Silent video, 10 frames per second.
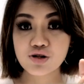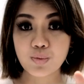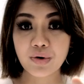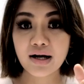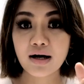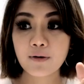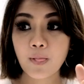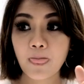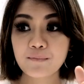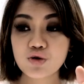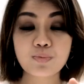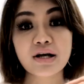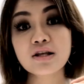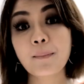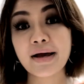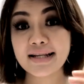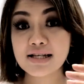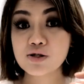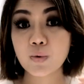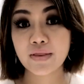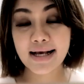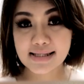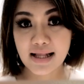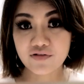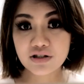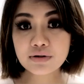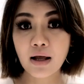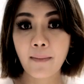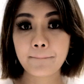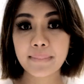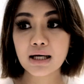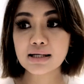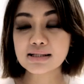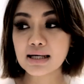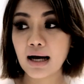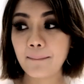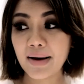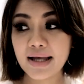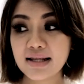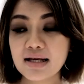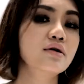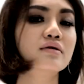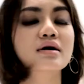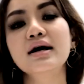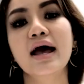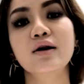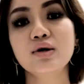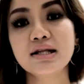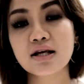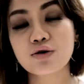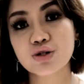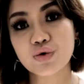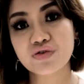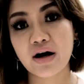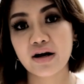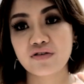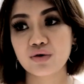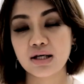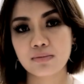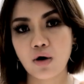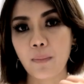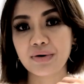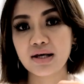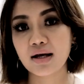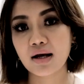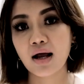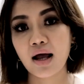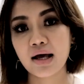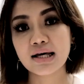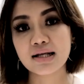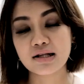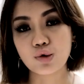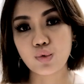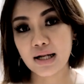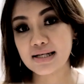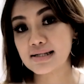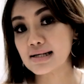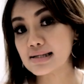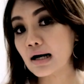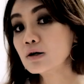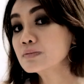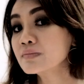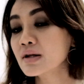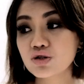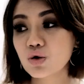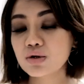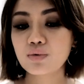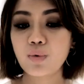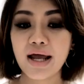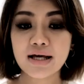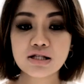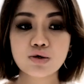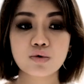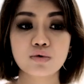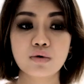your painting to the next level, because a painting can only take you so far if you keep copying it in a realistic style. So the way to